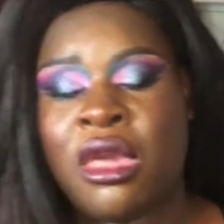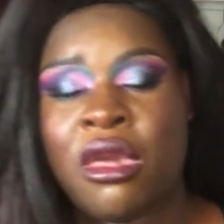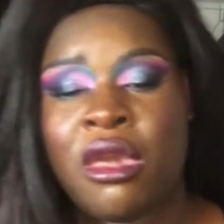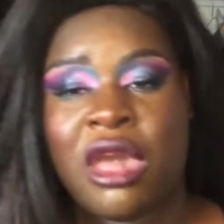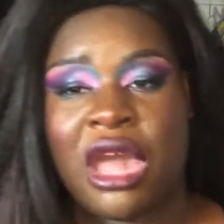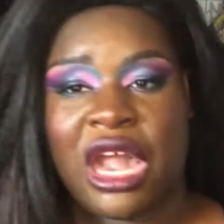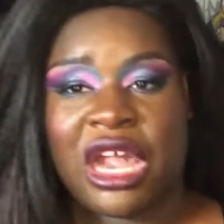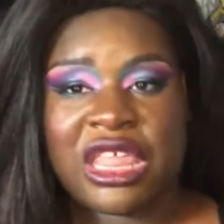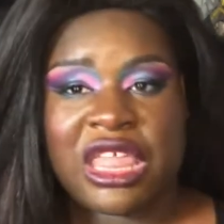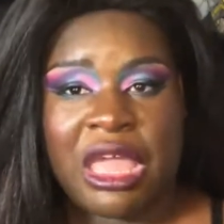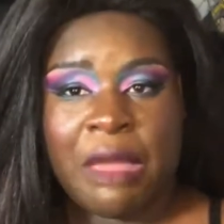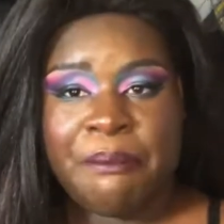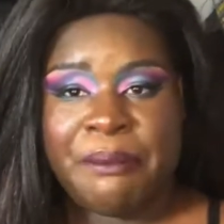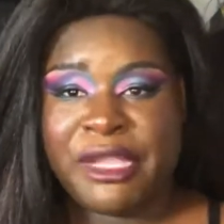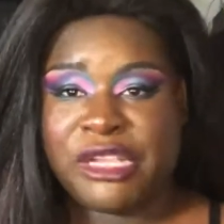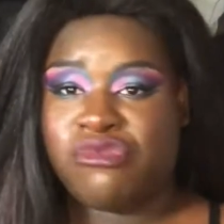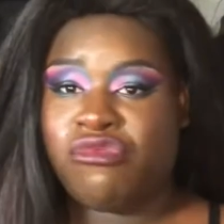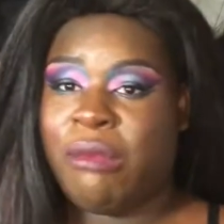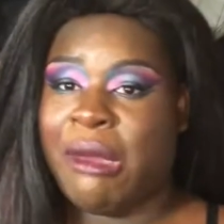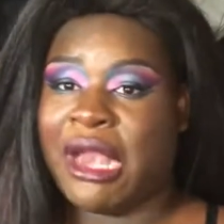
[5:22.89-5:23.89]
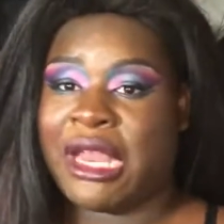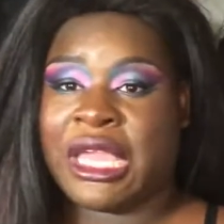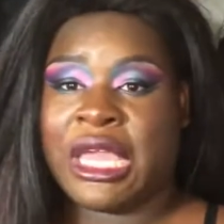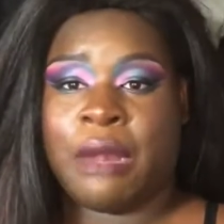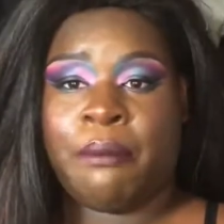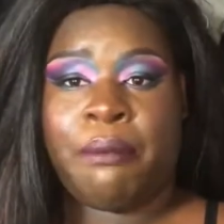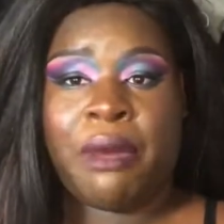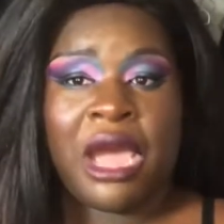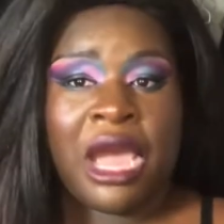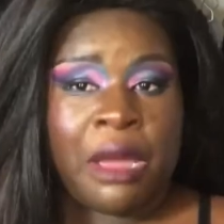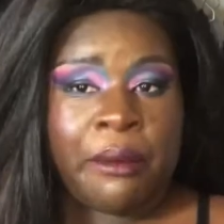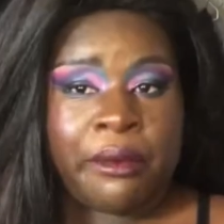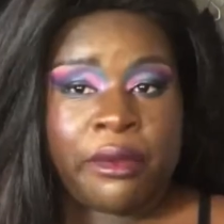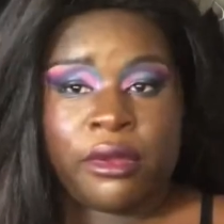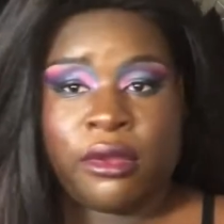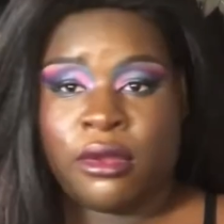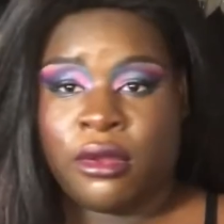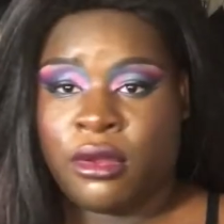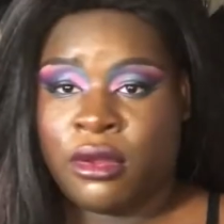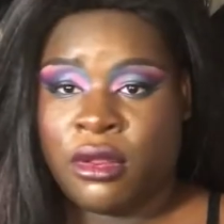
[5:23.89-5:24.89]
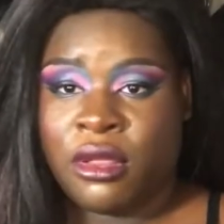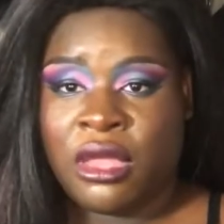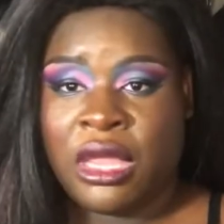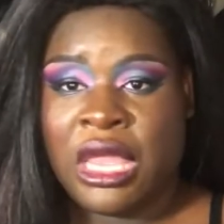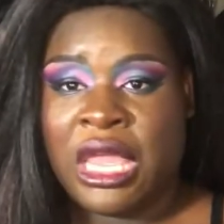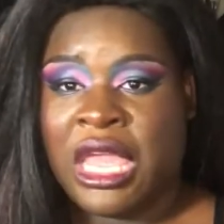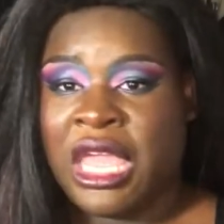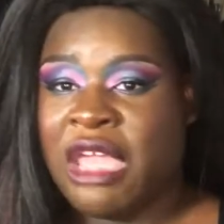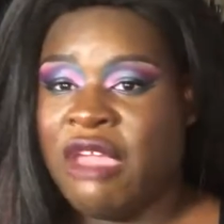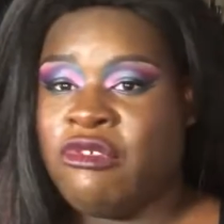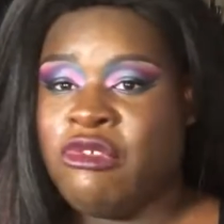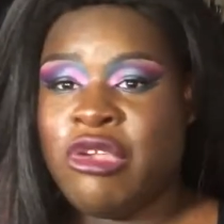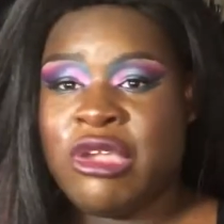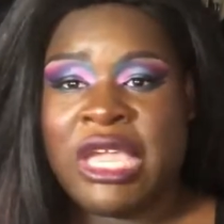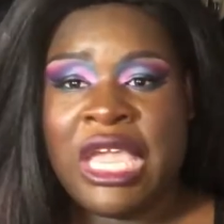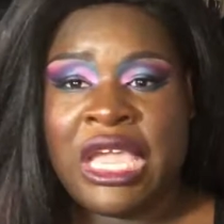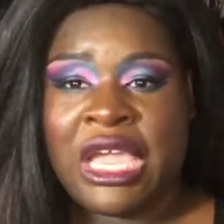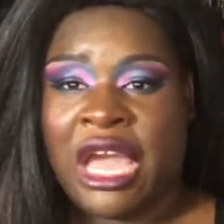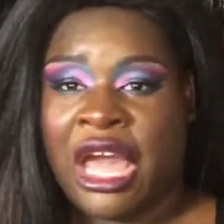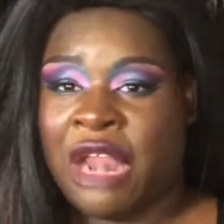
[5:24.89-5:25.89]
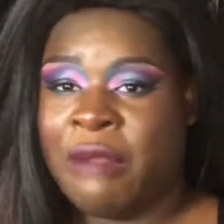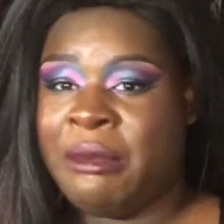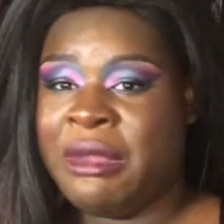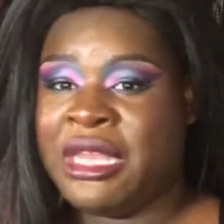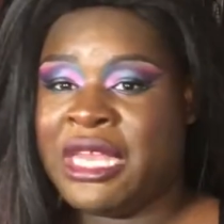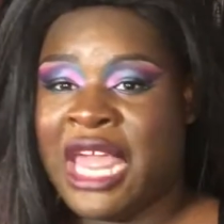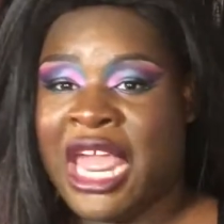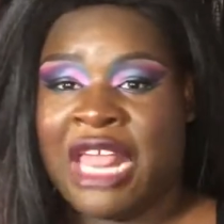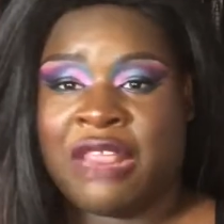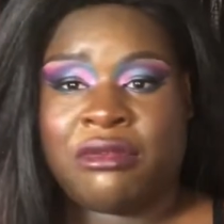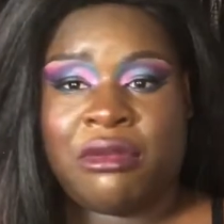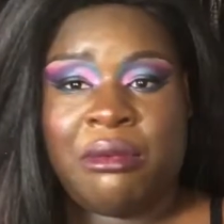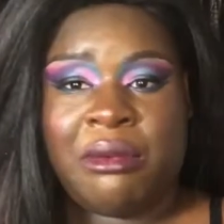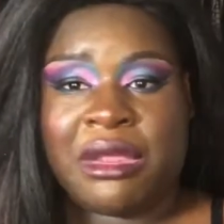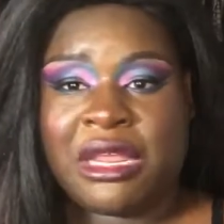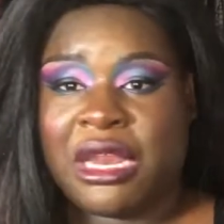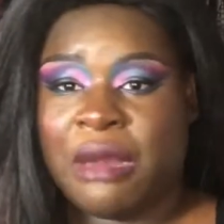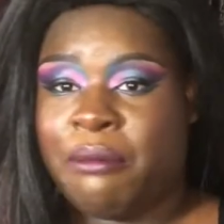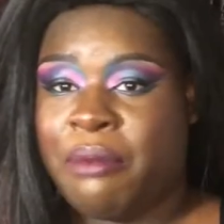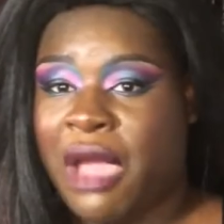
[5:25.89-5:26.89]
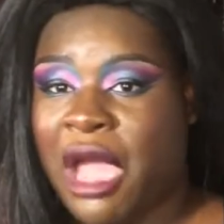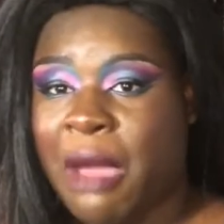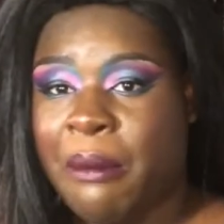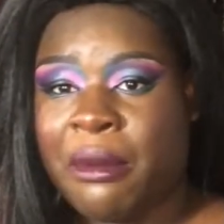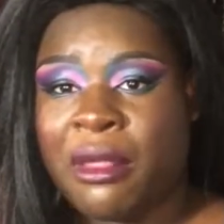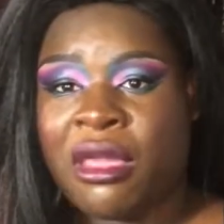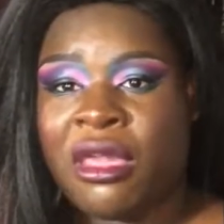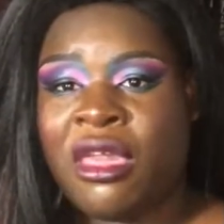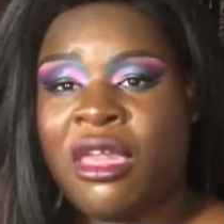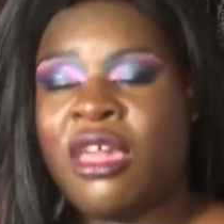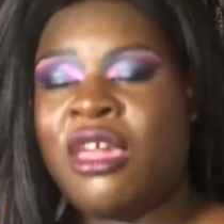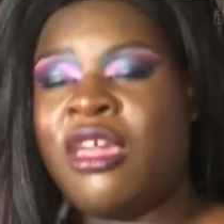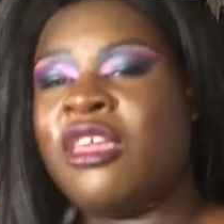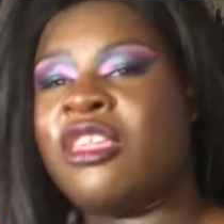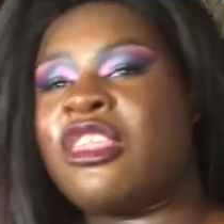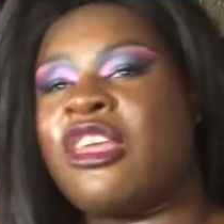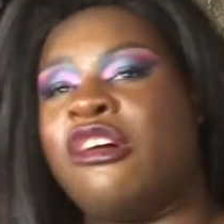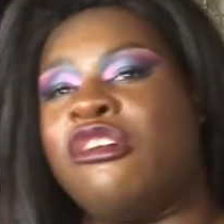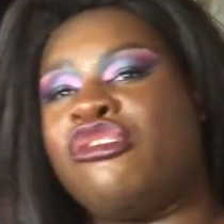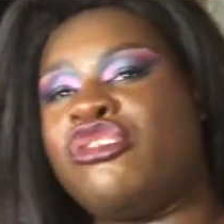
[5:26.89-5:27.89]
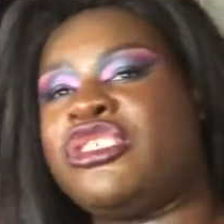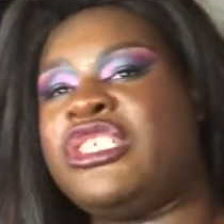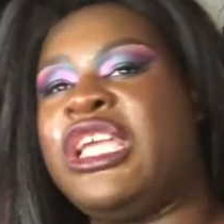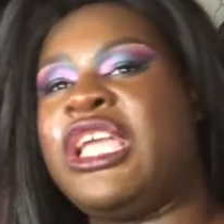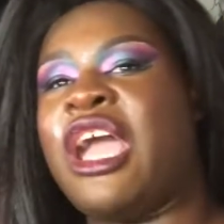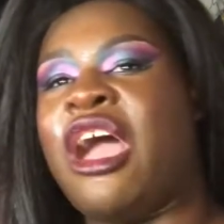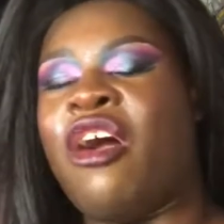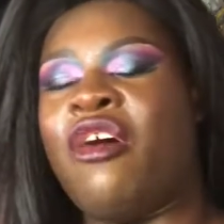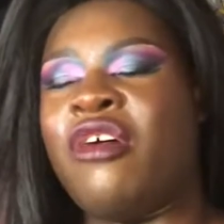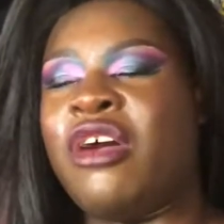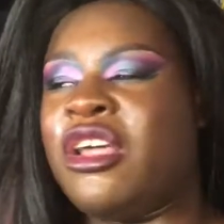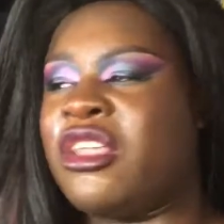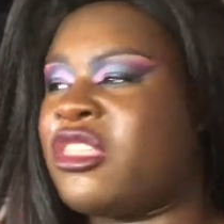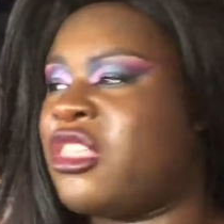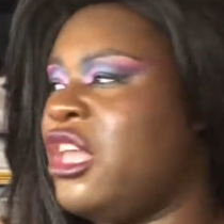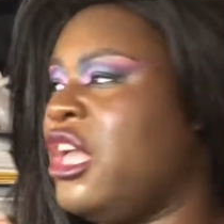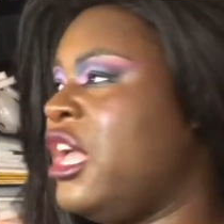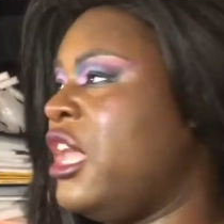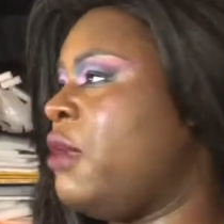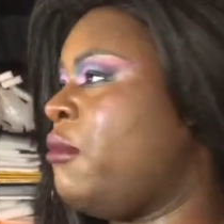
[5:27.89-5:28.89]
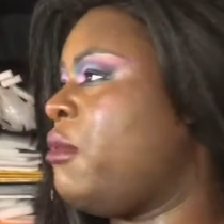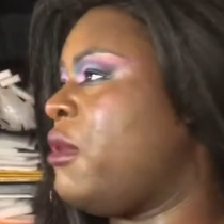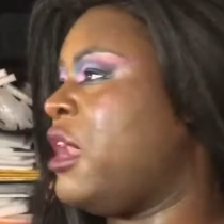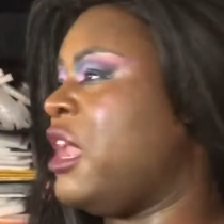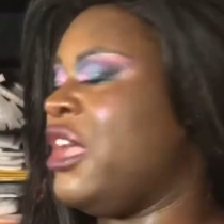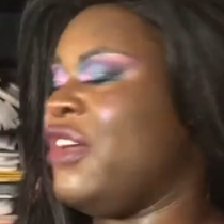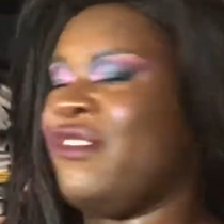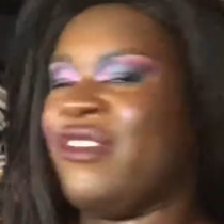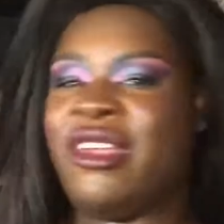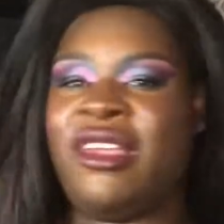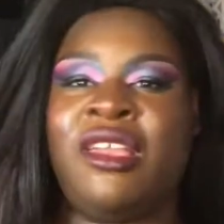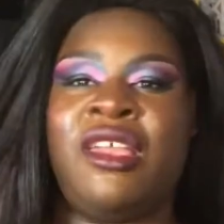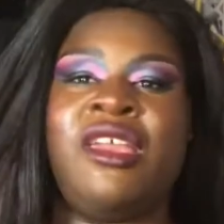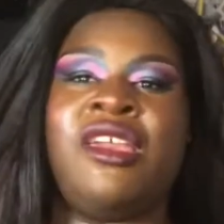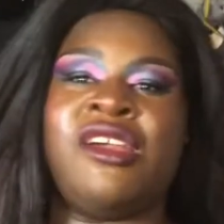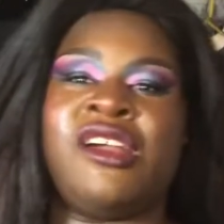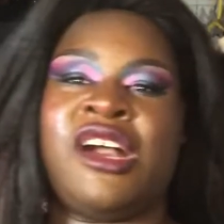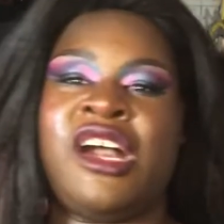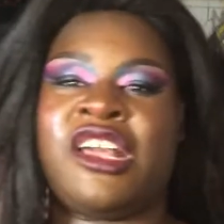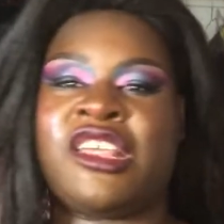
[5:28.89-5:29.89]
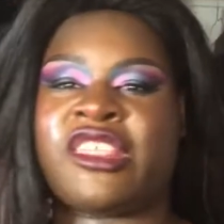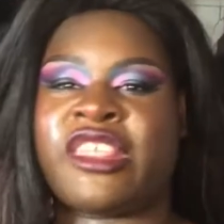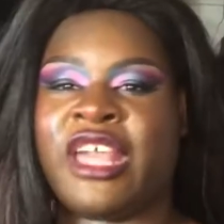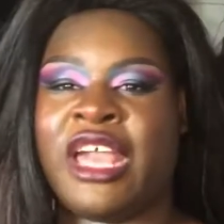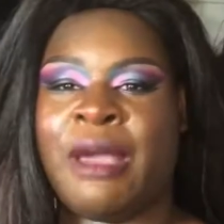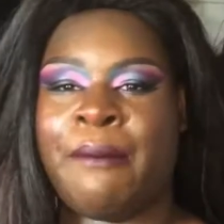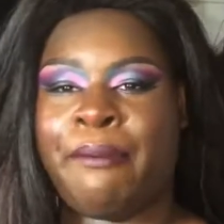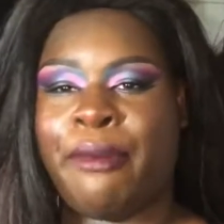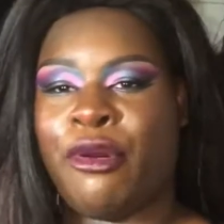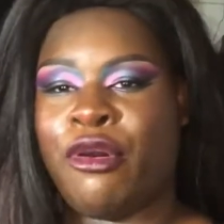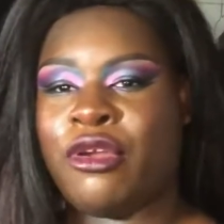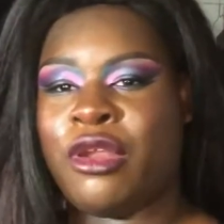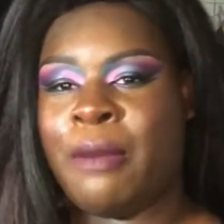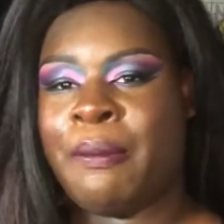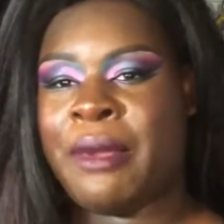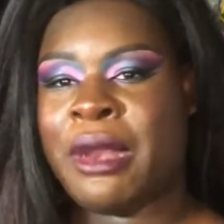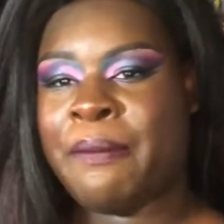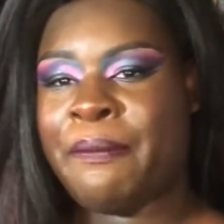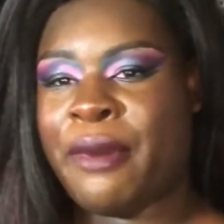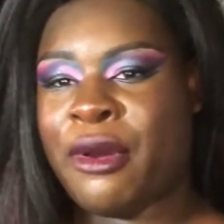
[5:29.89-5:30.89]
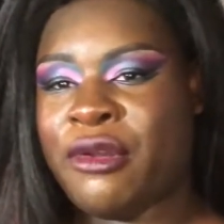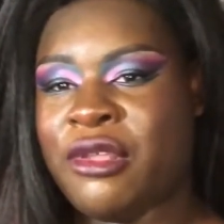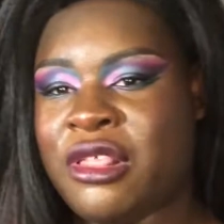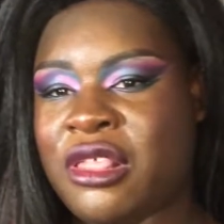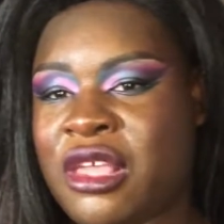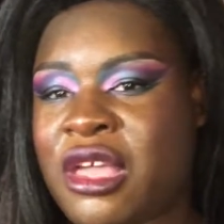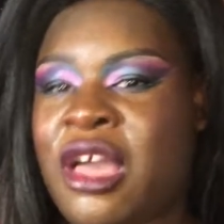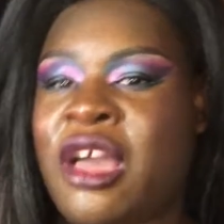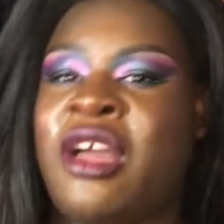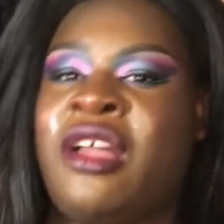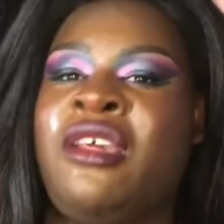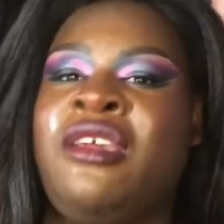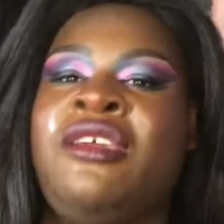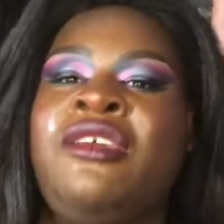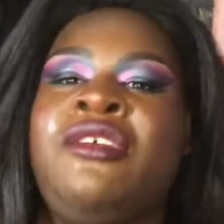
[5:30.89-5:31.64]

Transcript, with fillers: I said, bitch, we about to get it popping if you keep calling me nice. we gonna get popping. So she called her son or whatever. Her son pulled up in the police car.